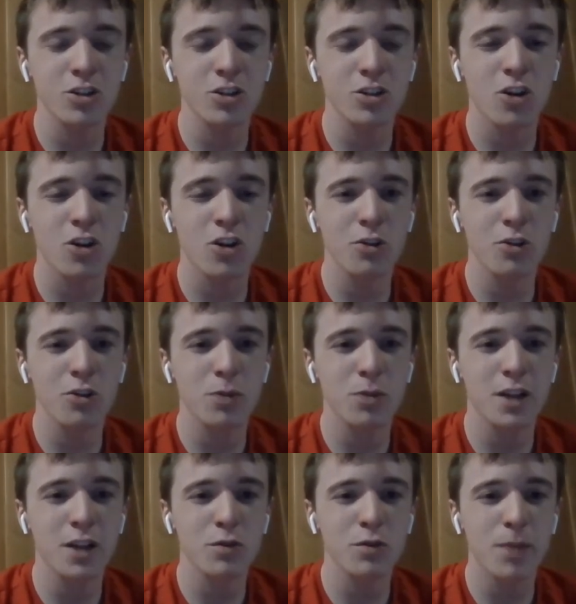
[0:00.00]
star who
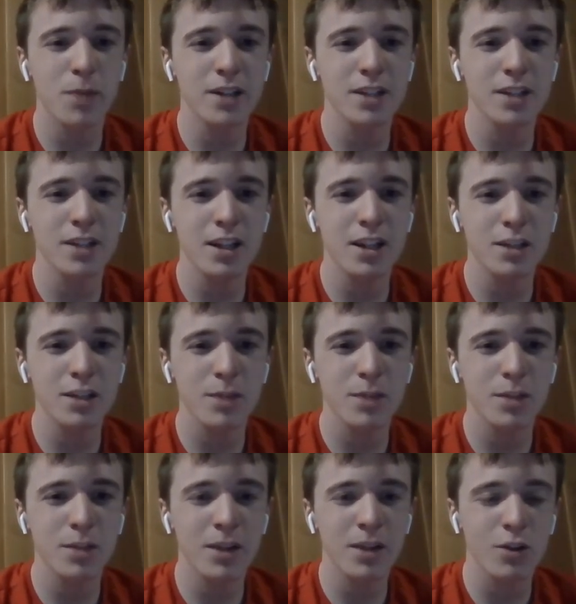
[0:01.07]
plays for Man City. He's
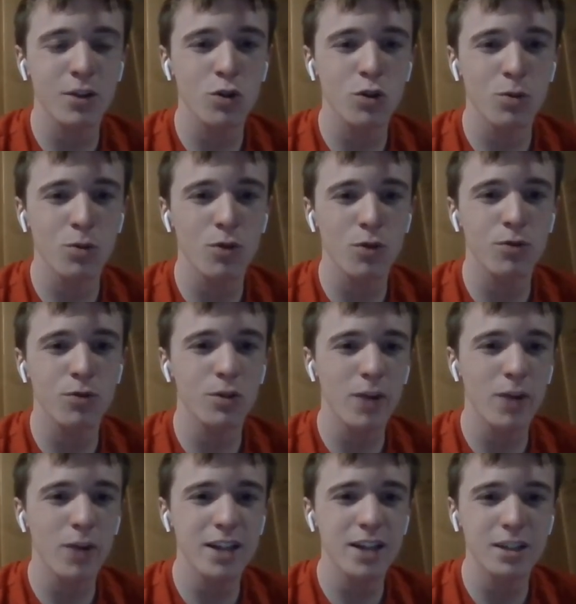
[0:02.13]
meant to be a cut above the
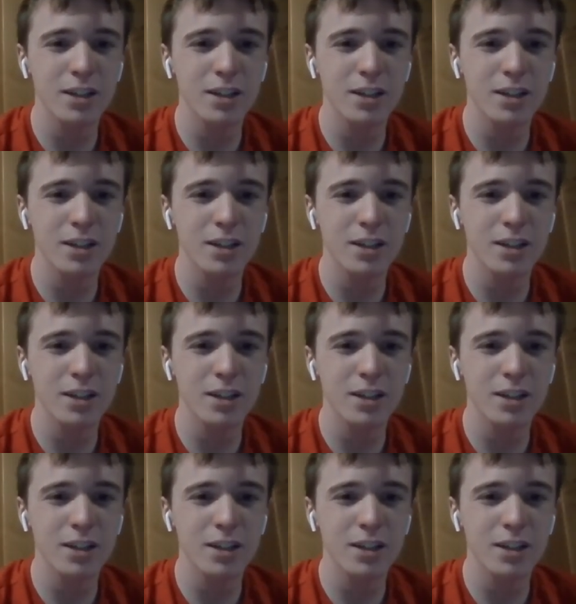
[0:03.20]
rest.